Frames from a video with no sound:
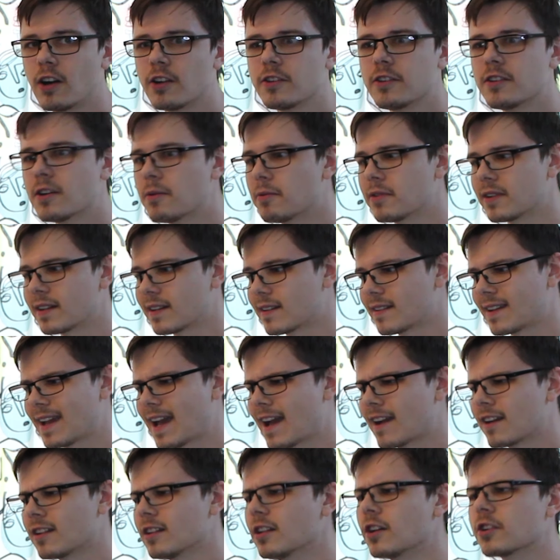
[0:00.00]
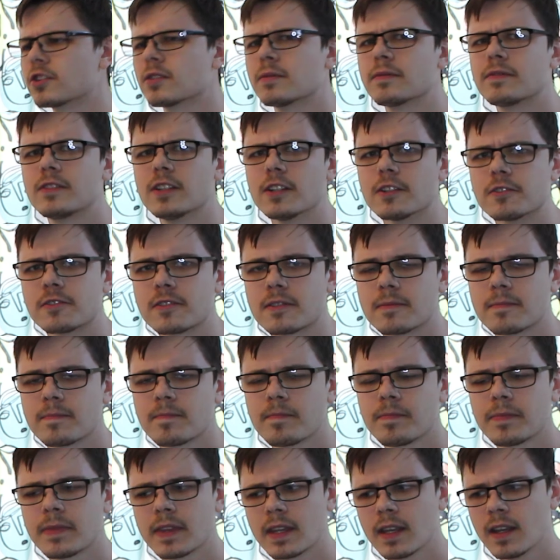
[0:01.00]
you don't want to get clogged up with dust.
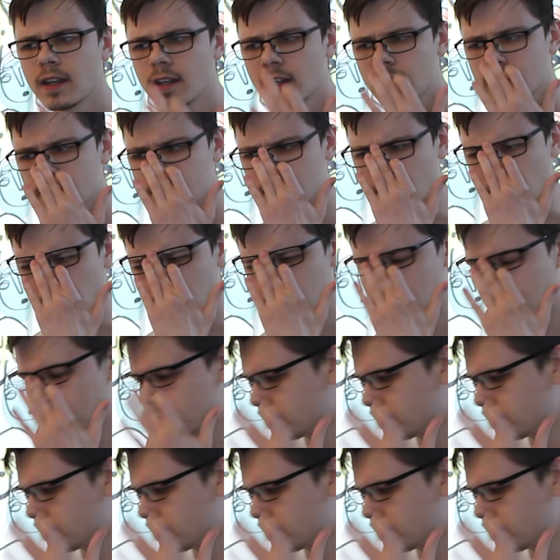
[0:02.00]
So,